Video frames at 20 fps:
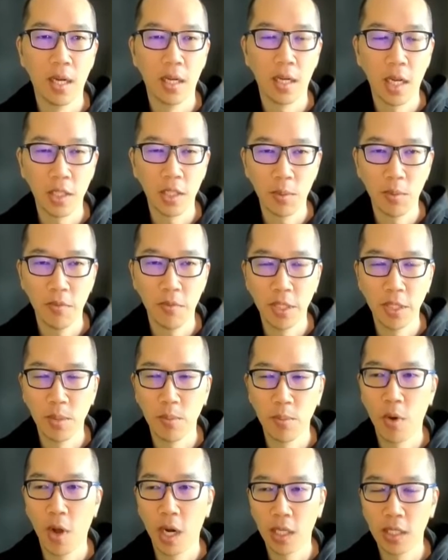customer-facing
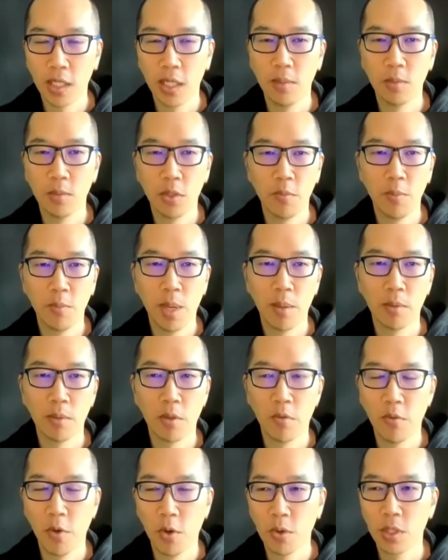product teams to be able
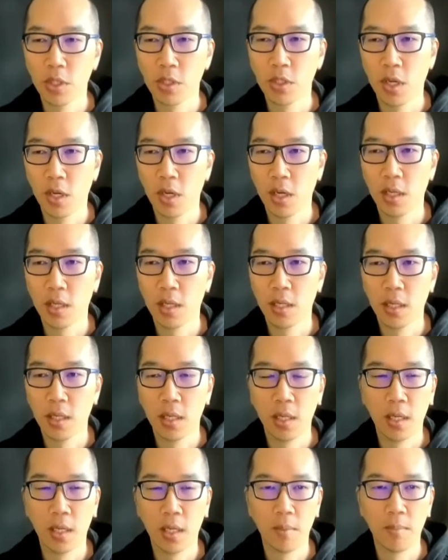to focus on
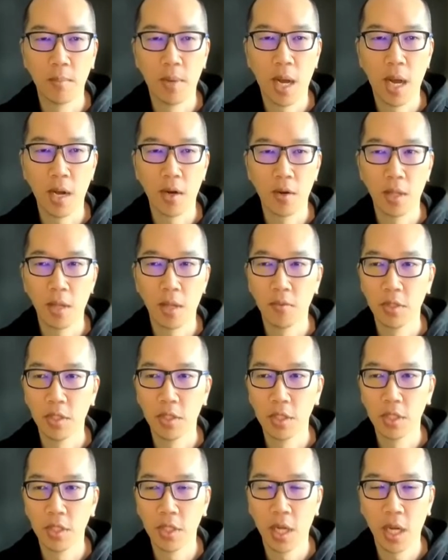higher
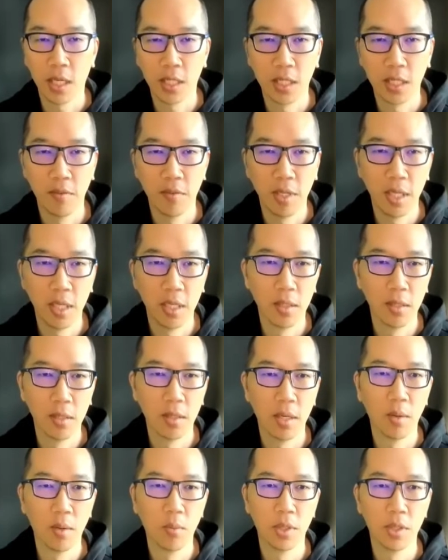leverage activity
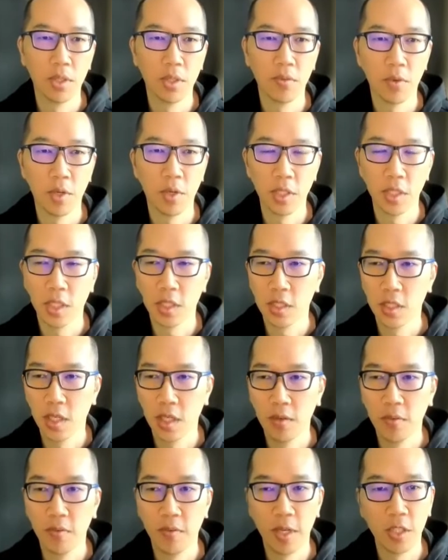with differentiation
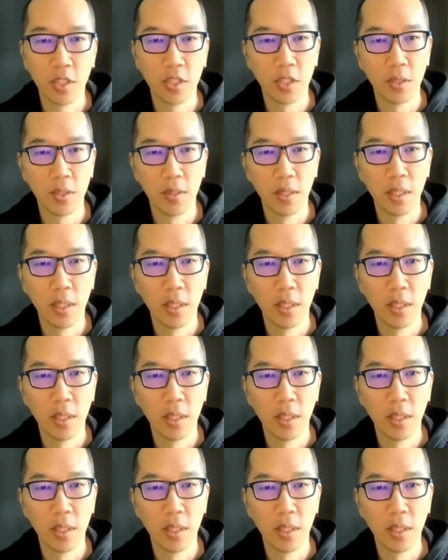and innovation.